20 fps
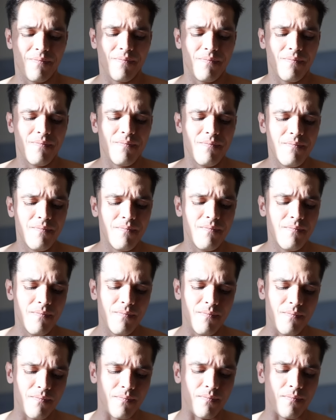
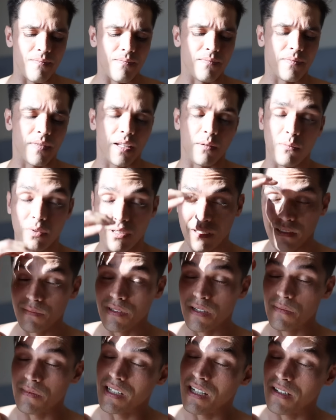Believe
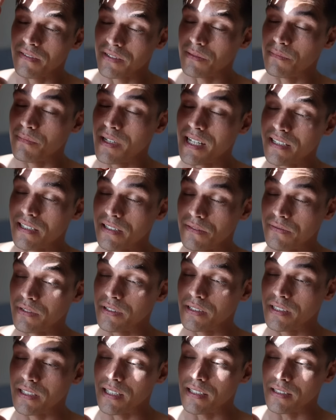me, I'm going to have some magic
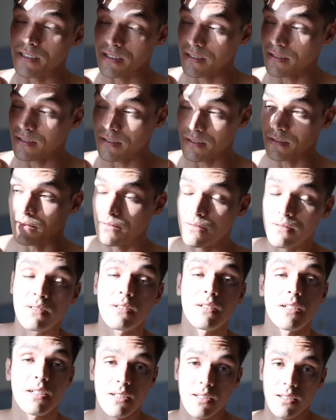for you guys. So
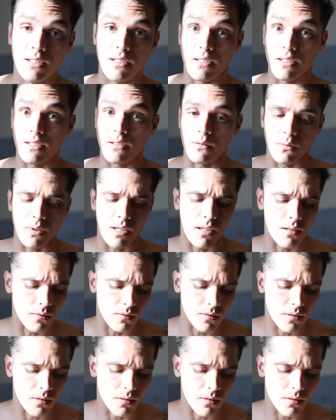stick around.